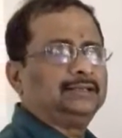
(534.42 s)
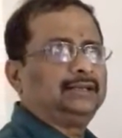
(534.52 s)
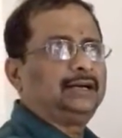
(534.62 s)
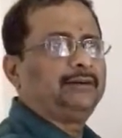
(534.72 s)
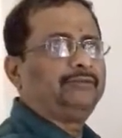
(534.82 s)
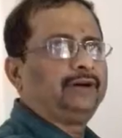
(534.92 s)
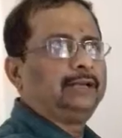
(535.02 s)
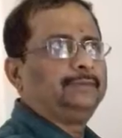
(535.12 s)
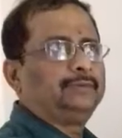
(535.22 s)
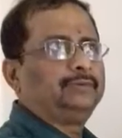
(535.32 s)
a
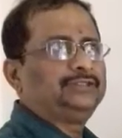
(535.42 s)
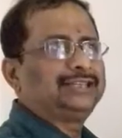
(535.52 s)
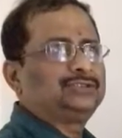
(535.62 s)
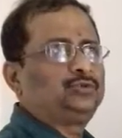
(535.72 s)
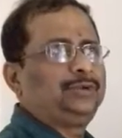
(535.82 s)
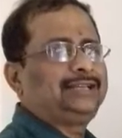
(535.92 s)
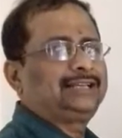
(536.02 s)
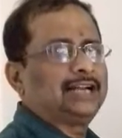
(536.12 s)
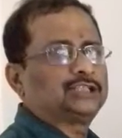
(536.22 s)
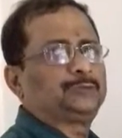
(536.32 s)
valve which has 3
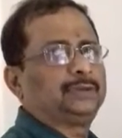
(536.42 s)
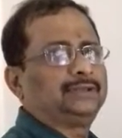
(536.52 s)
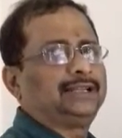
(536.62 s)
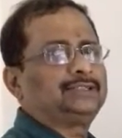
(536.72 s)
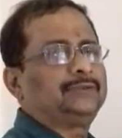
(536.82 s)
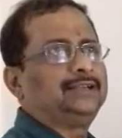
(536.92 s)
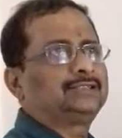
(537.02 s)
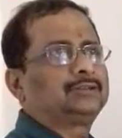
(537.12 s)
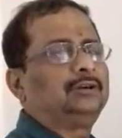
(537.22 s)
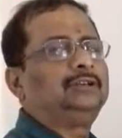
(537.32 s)
cusps. That's why
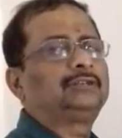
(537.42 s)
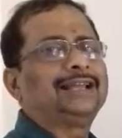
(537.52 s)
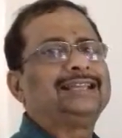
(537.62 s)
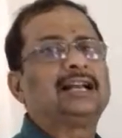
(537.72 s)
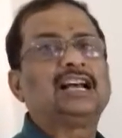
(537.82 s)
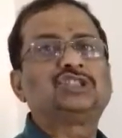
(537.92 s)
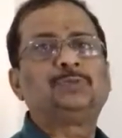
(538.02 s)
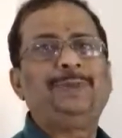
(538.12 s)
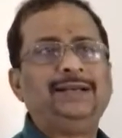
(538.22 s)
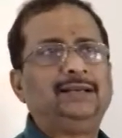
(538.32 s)
it's called
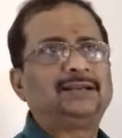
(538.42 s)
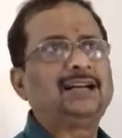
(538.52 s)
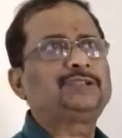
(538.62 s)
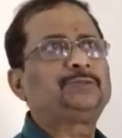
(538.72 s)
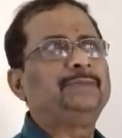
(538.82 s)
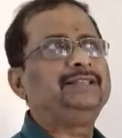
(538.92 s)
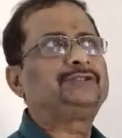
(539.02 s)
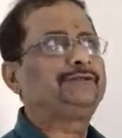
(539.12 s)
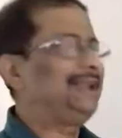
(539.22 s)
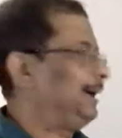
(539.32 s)
tricuspid. Cusp
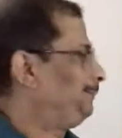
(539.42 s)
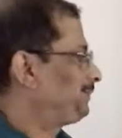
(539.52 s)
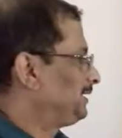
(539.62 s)
means flap.